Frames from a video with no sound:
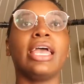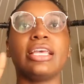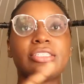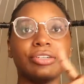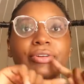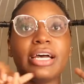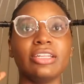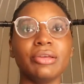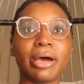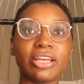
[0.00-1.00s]
and
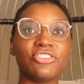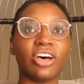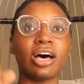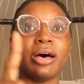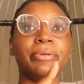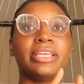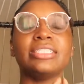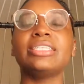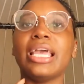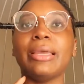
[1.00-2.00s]
surrounding my job
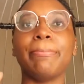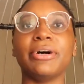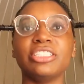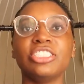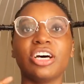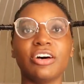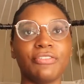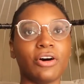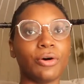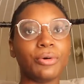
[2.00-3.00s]
is a bunch
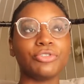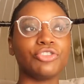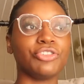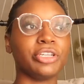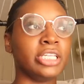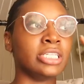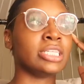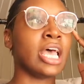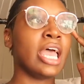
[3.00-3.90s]
of oak trees.